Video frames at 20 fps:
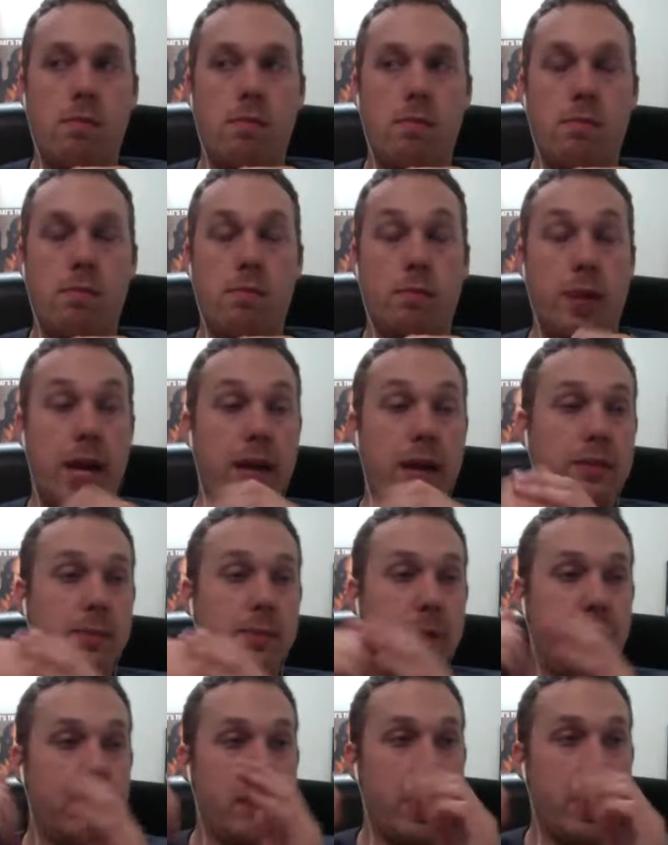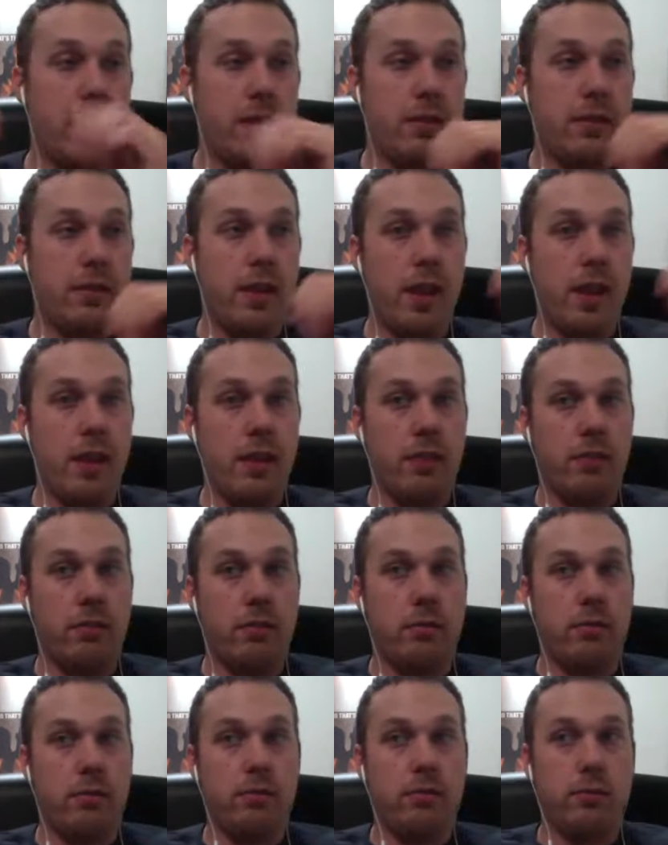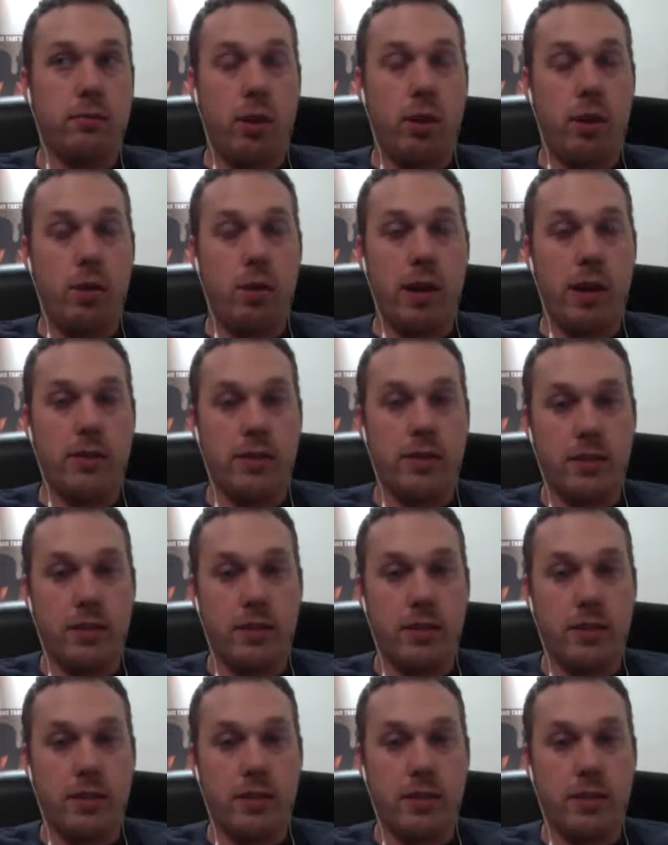But yeah, speaking of that, then Ronda Rousey